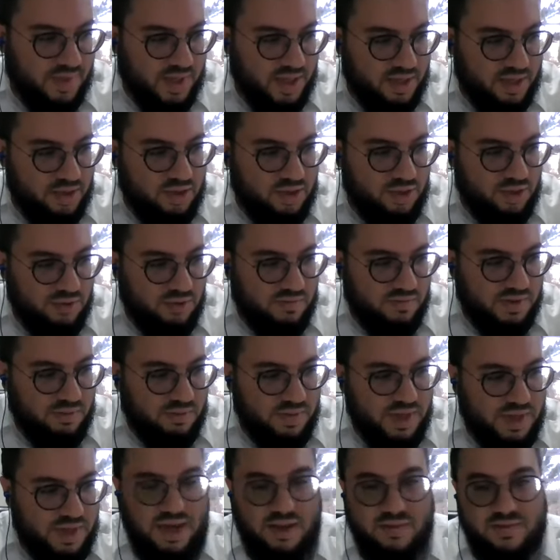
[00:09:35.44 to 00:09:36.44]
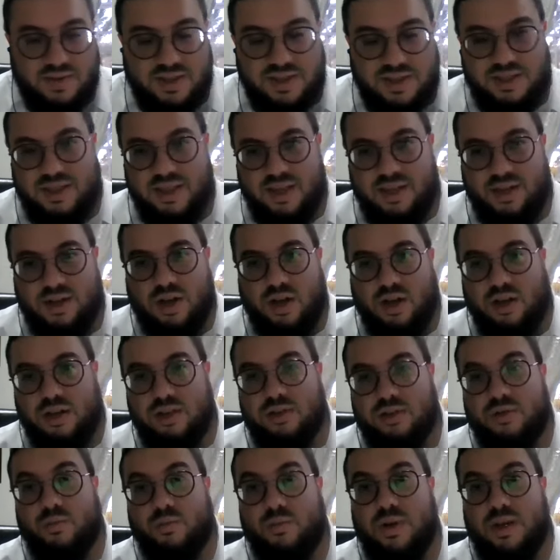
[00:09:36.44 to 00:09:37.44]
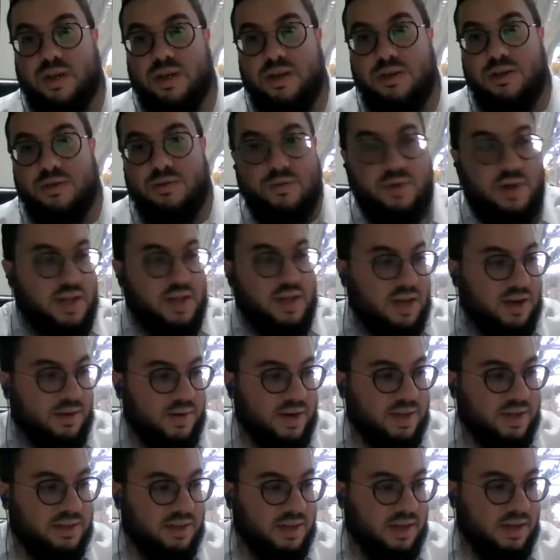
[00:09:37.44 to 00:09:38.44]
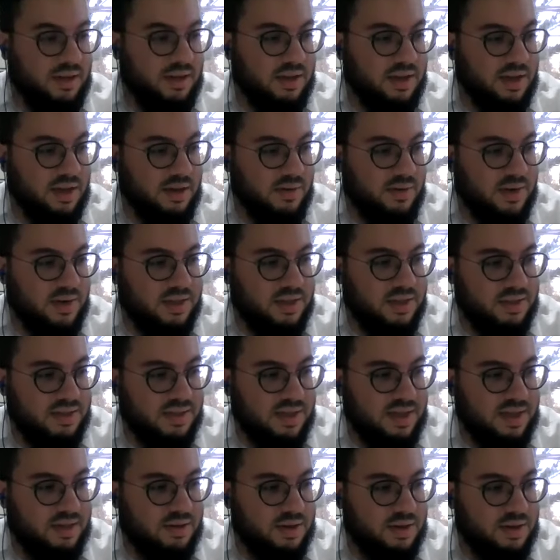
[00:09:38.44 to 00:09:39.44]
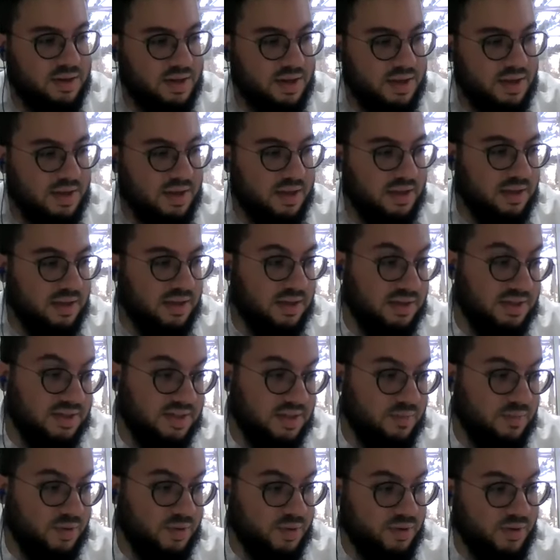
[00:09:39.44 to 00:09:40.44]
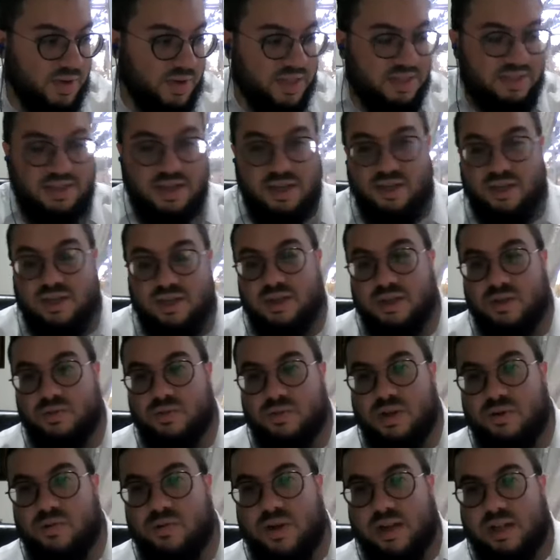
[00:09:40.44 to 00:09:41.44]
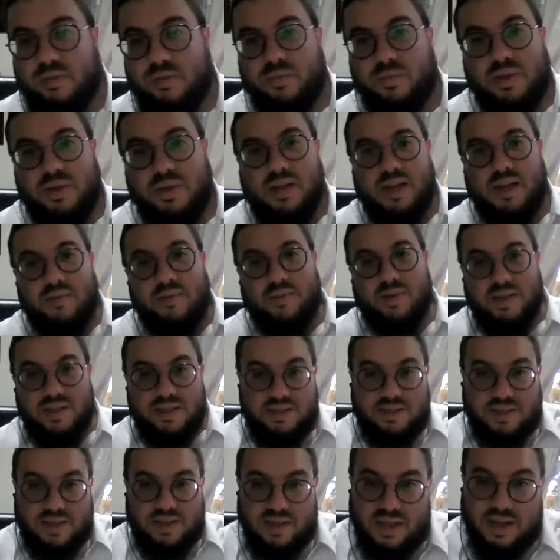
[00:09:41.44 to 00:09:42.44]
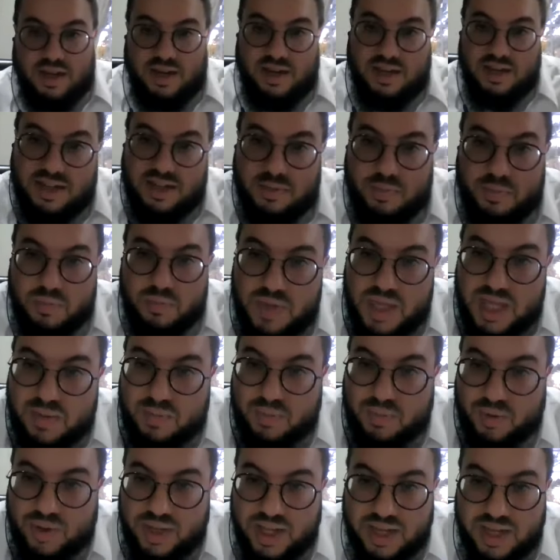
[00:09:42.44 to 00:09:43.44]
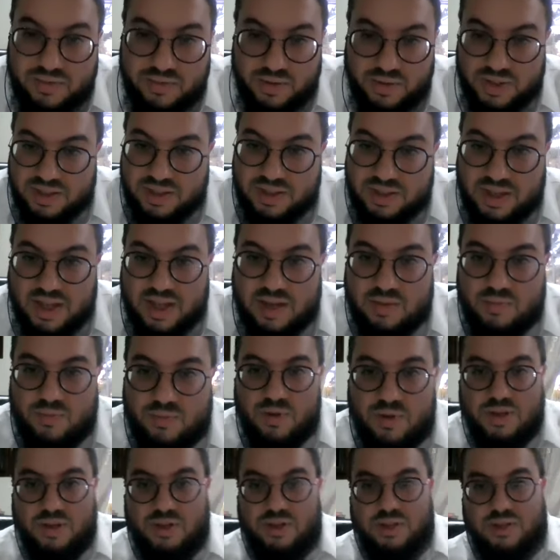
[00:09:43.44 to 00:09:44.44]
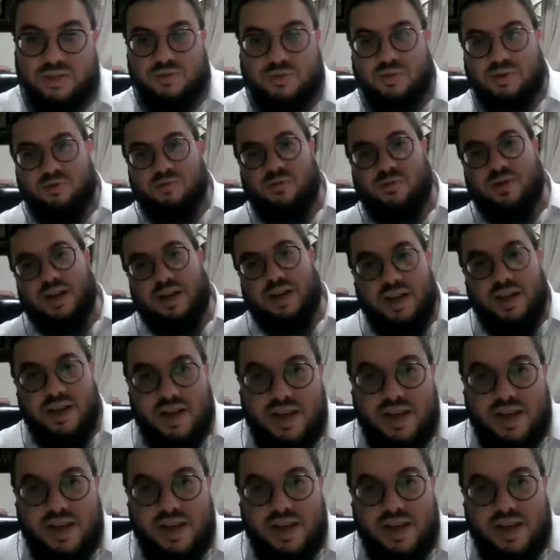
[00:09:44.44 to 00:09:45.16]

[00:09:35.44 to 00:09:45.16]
in tshuva, we have this thing called re- charata. Charata is not the simple translation is regret, but kabbalistically, on a deep, deeper level, it's a lot more than just regret.